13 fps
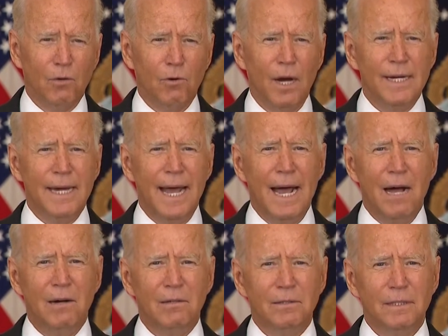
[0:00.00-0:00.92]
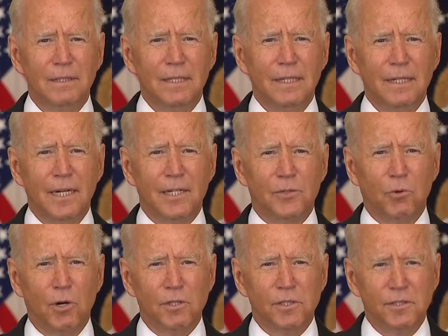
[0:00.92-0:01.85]
Right now, it's
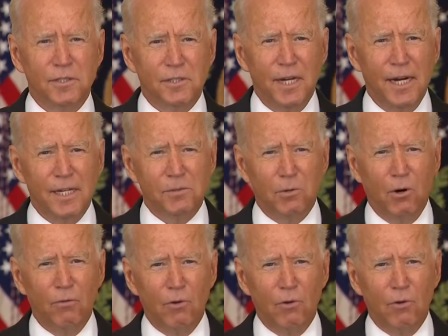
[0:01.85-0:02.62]
worse in states where